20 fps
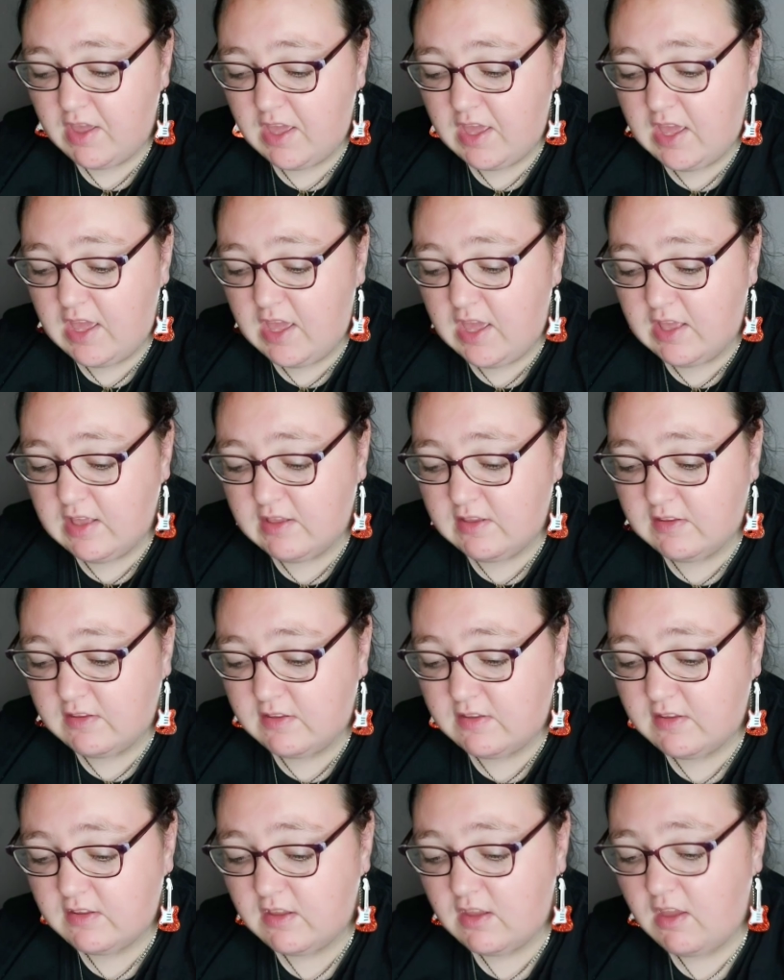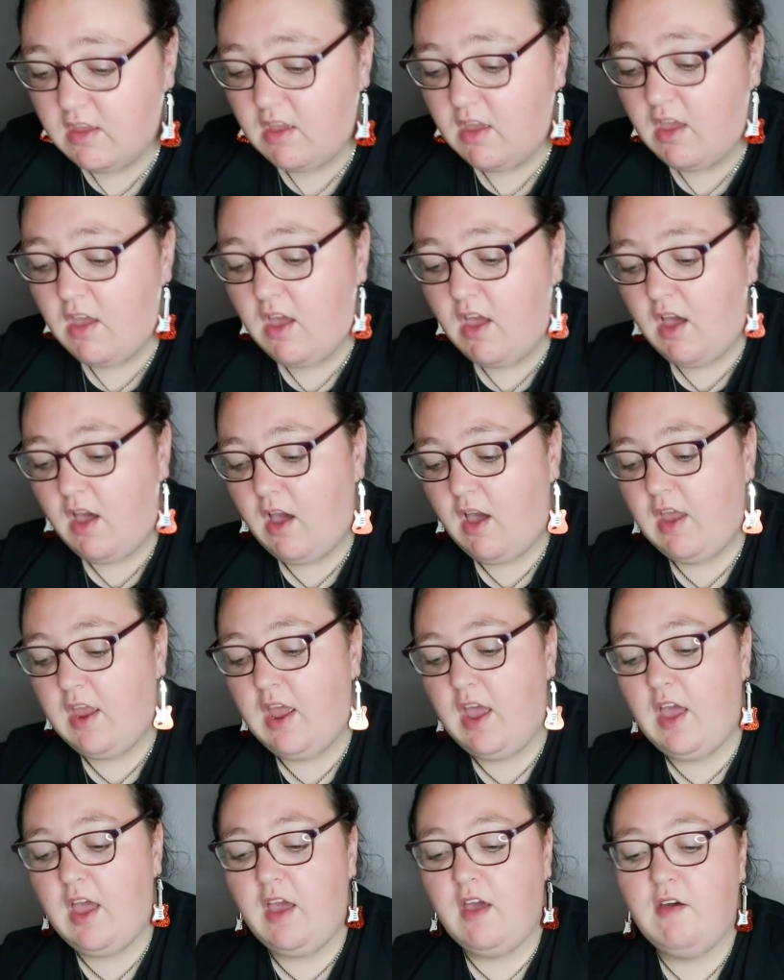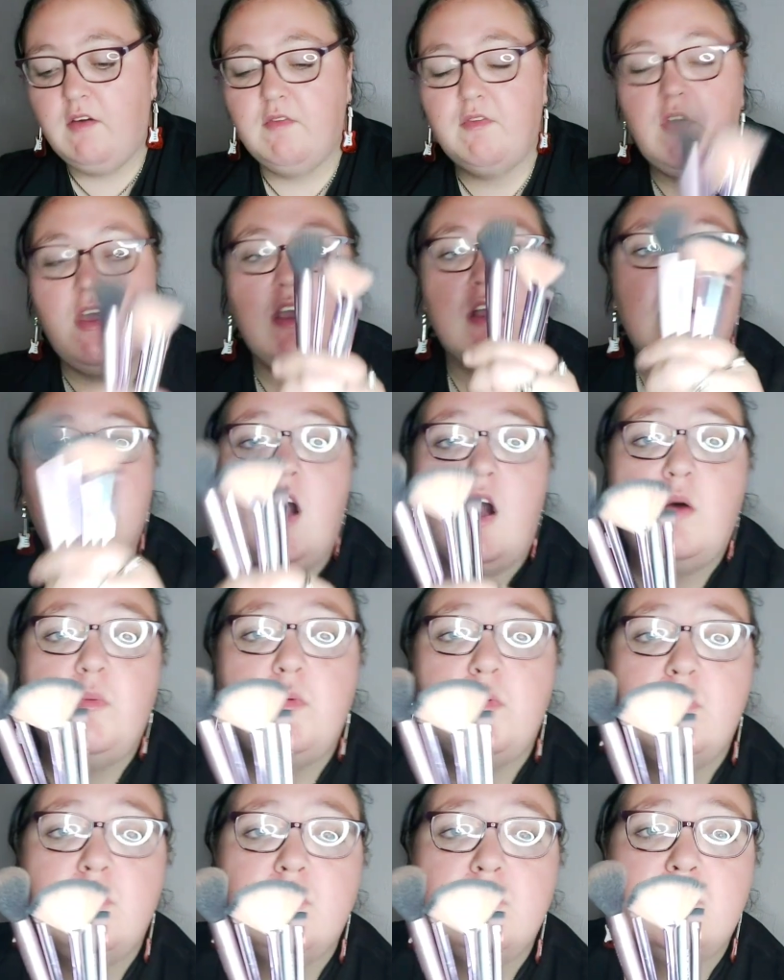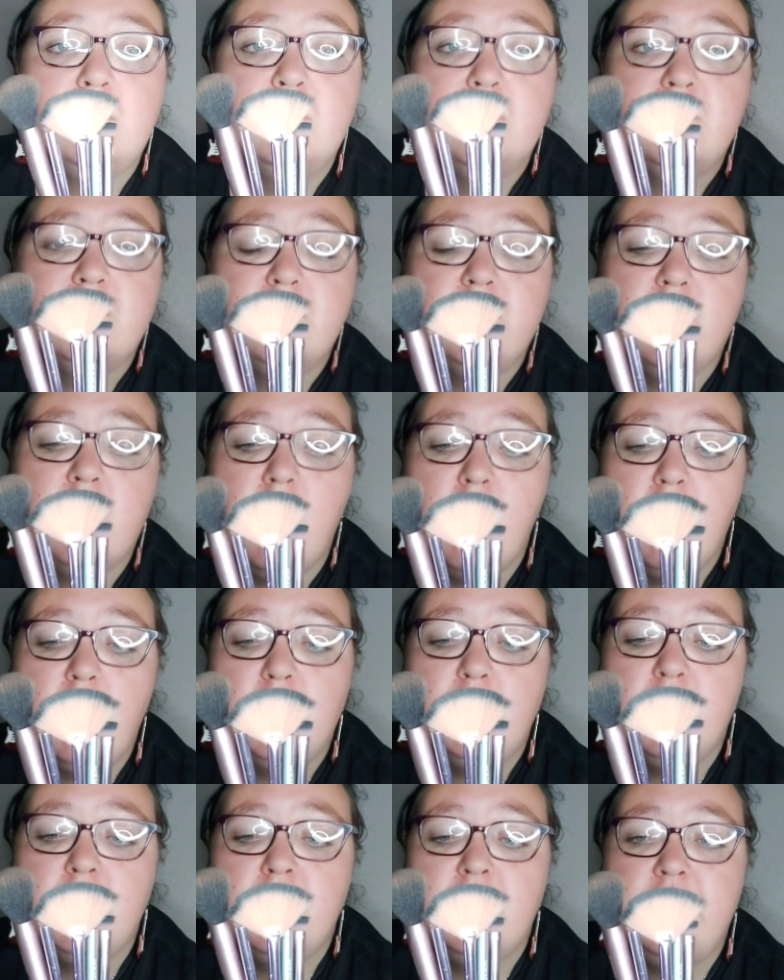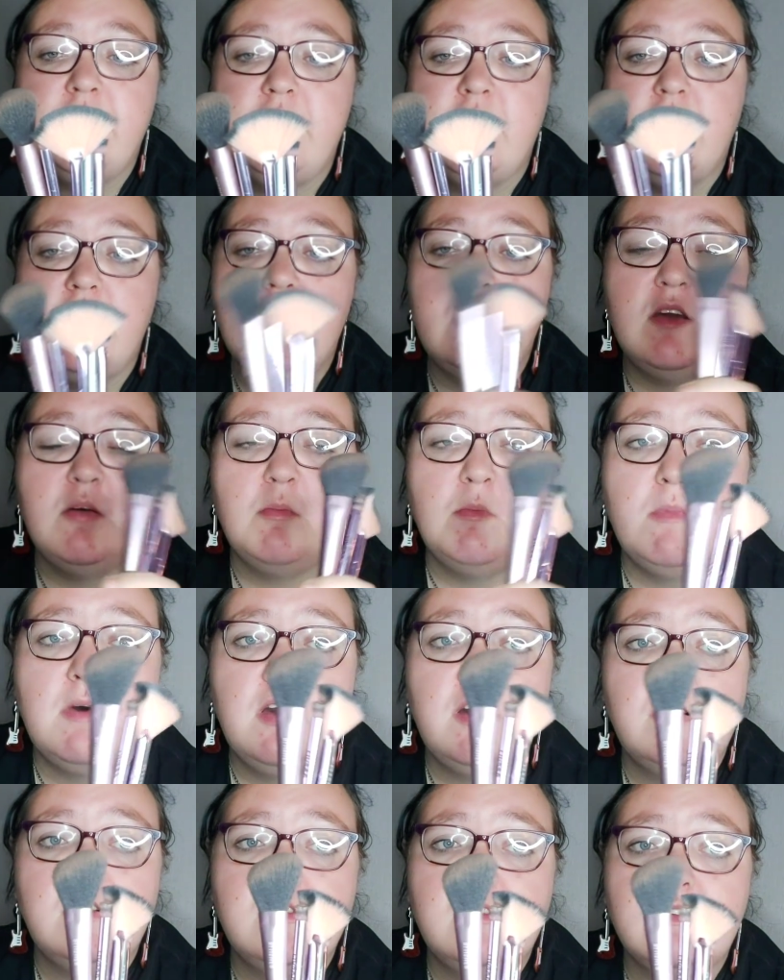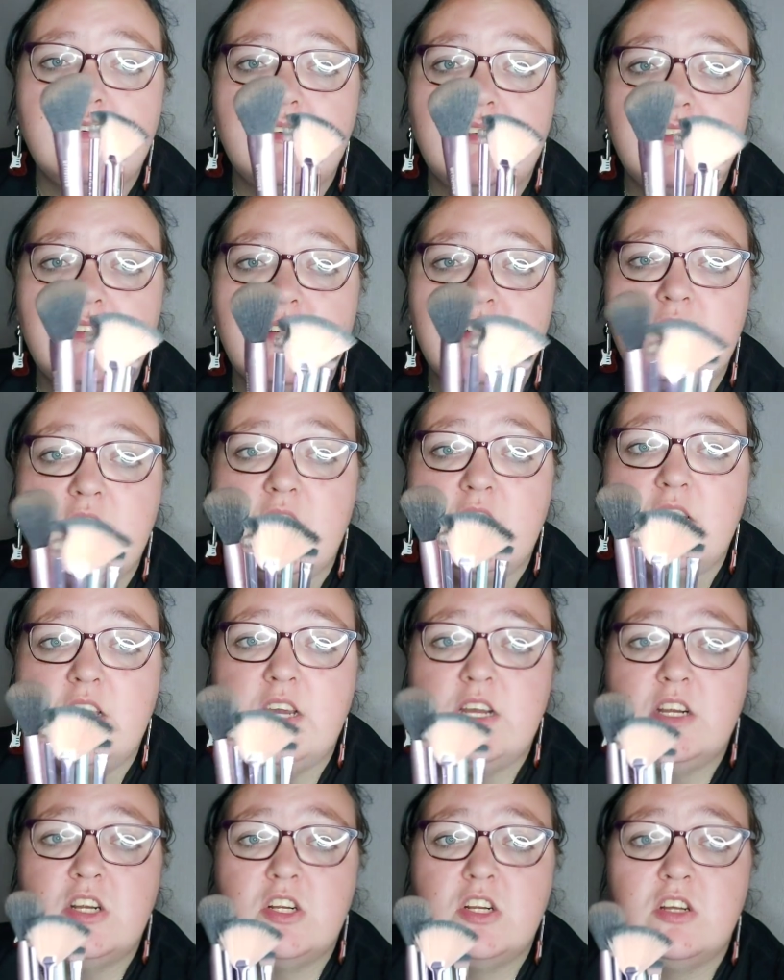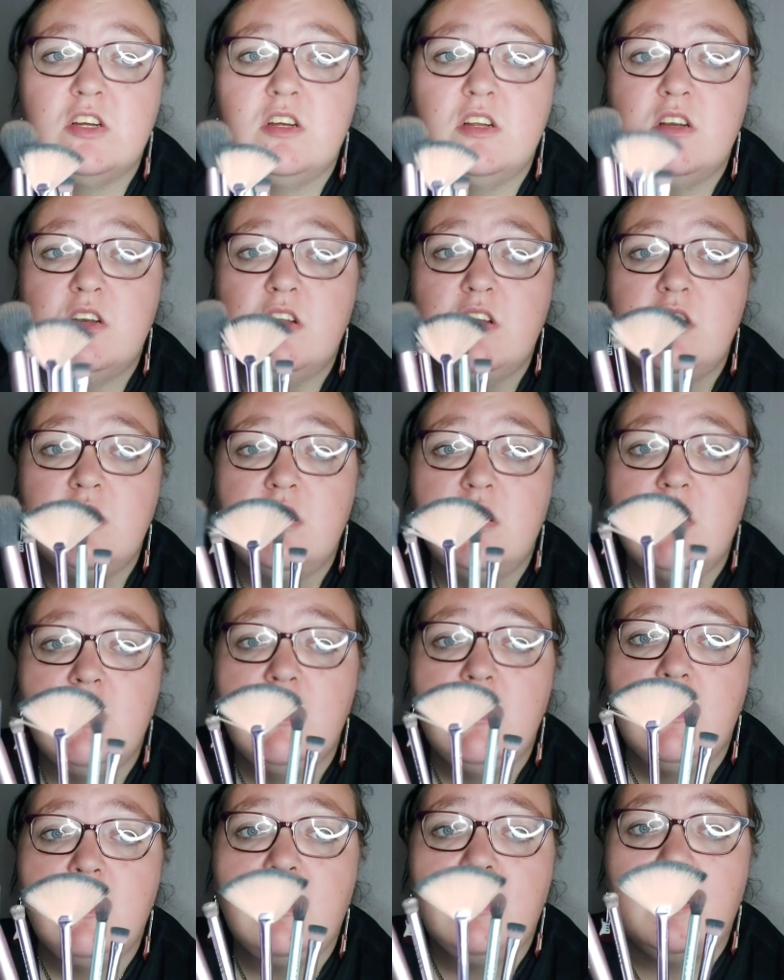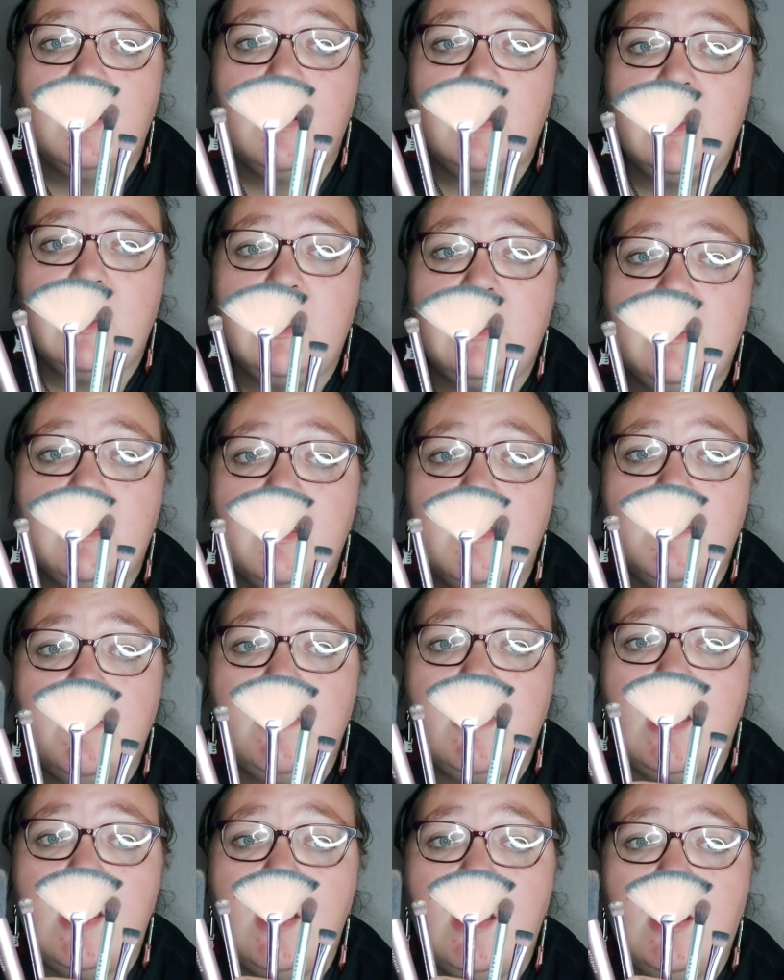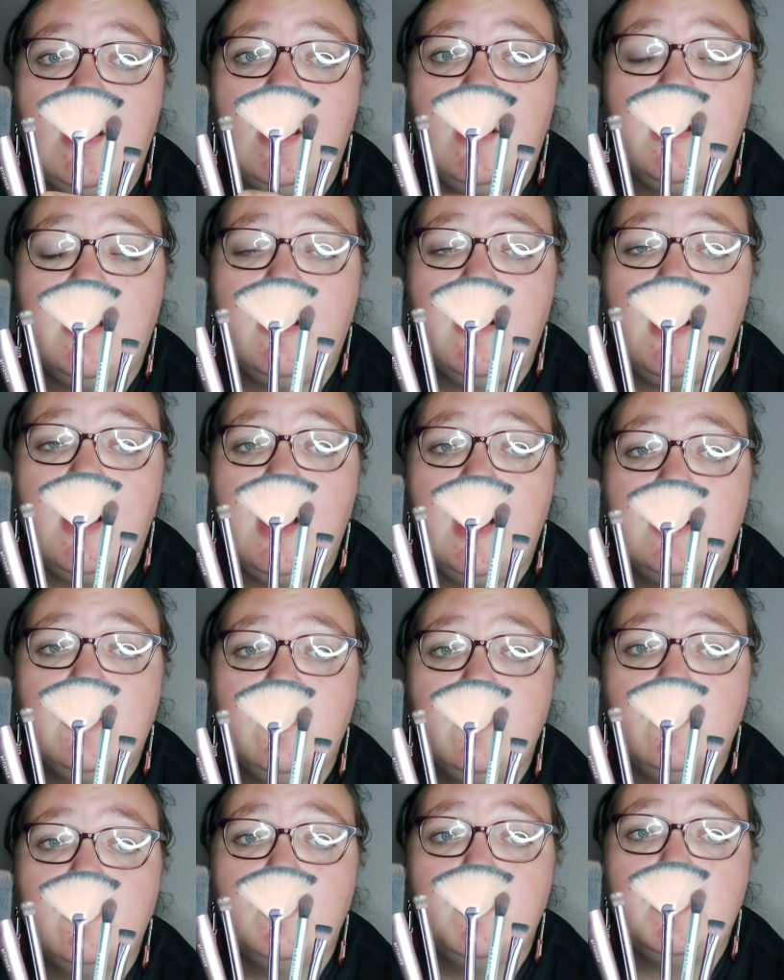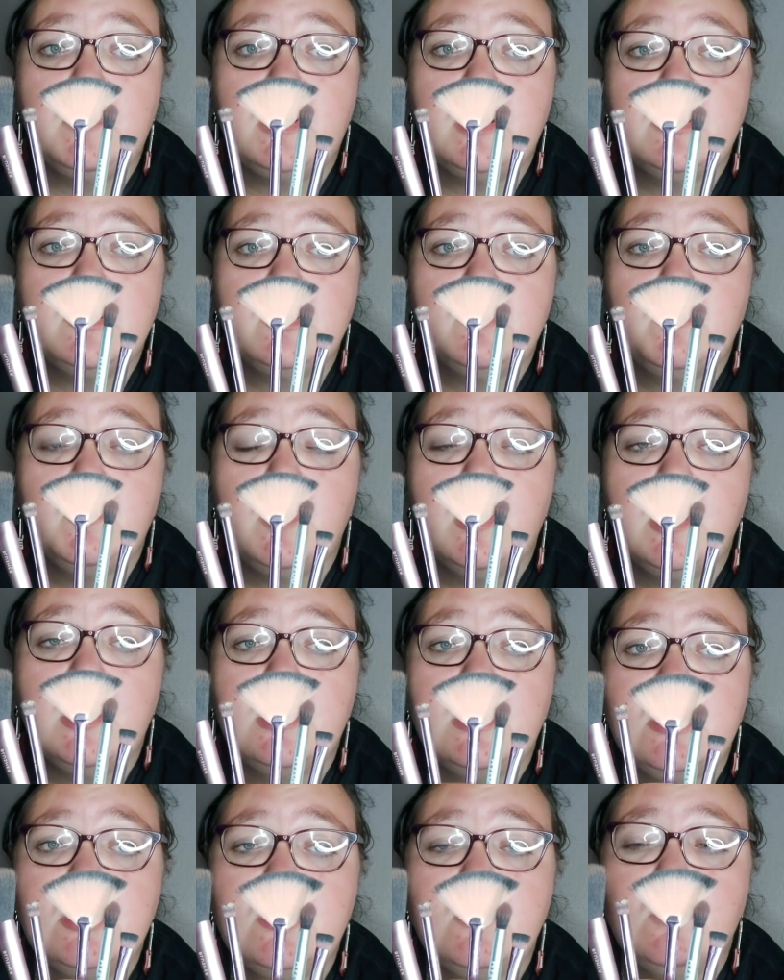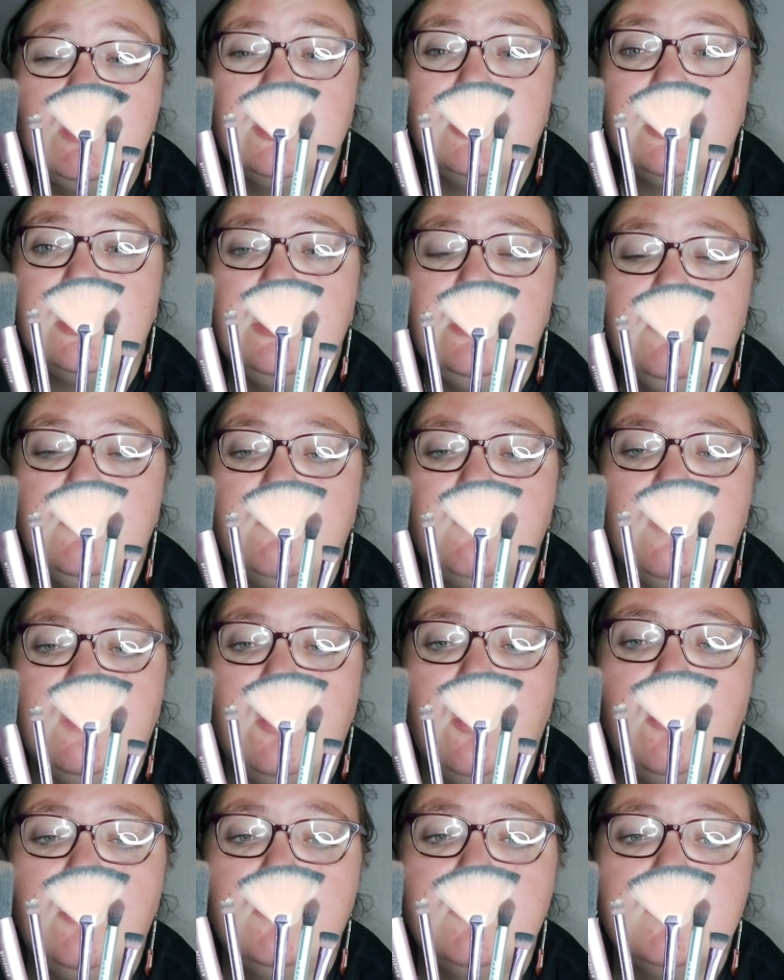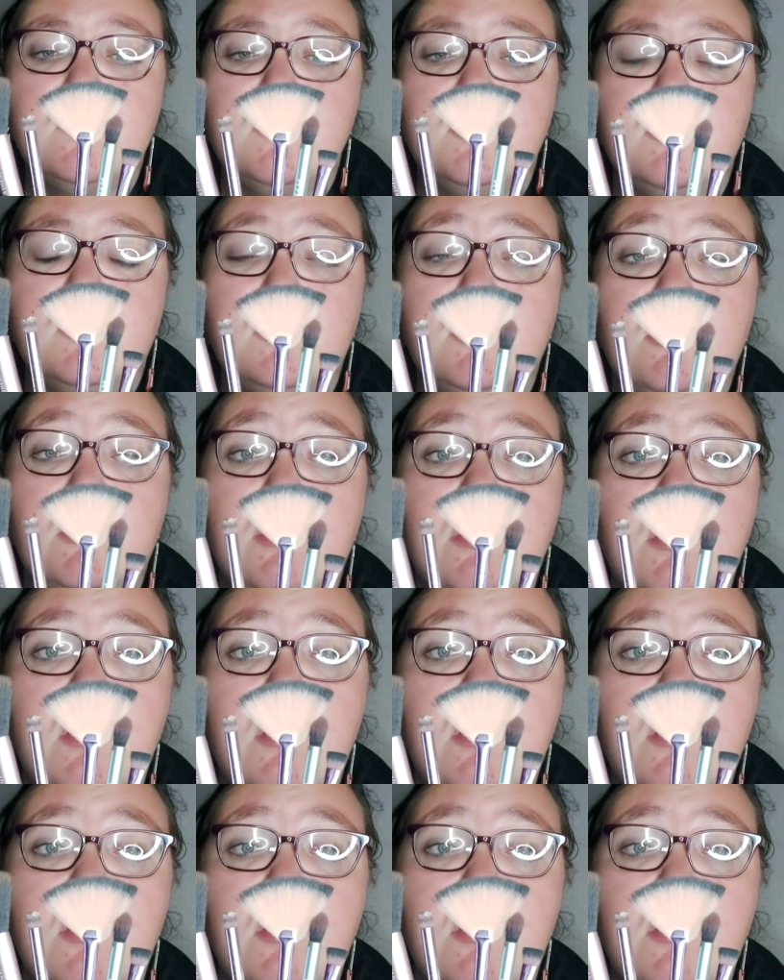is I have a couple from the Masked collection, like their angled blush brush, which I use for contour,